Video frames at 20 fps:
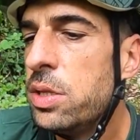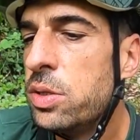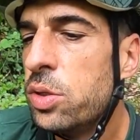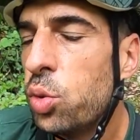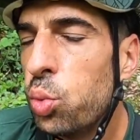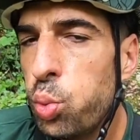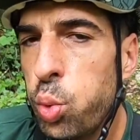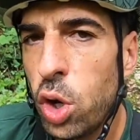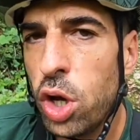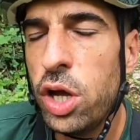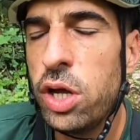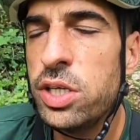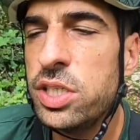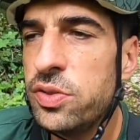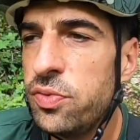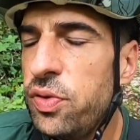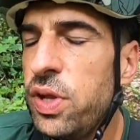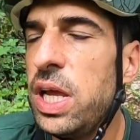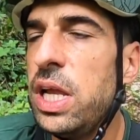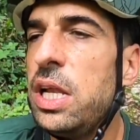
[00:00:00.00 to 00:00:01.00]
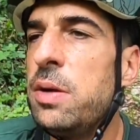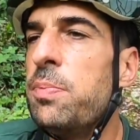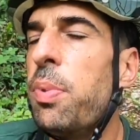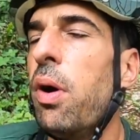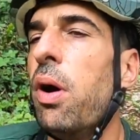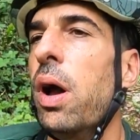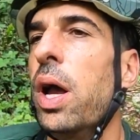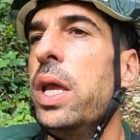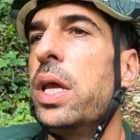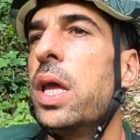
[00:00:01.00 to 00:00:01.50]
the worst feeling
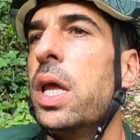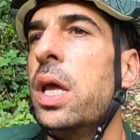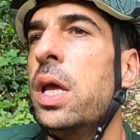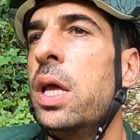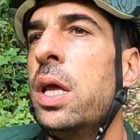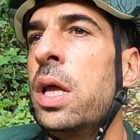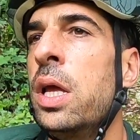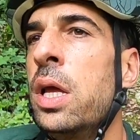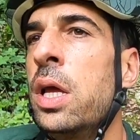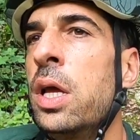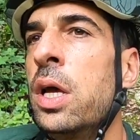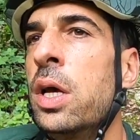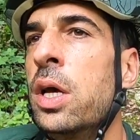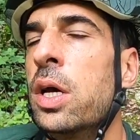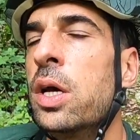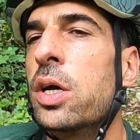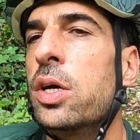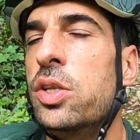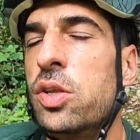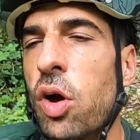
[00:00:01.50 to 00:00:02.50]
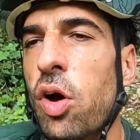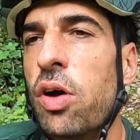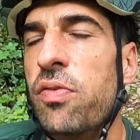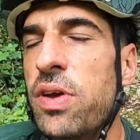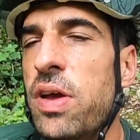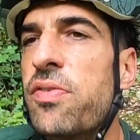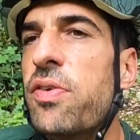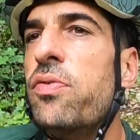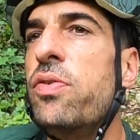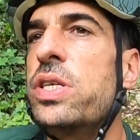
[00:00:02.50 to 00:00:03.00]
bike that I've
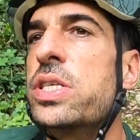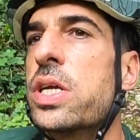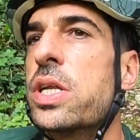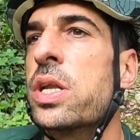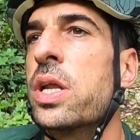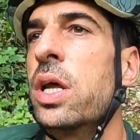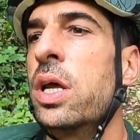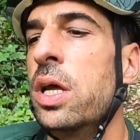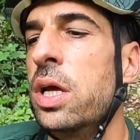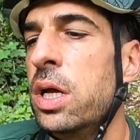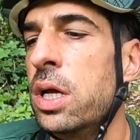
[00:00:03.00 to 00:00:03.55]
ever ridden.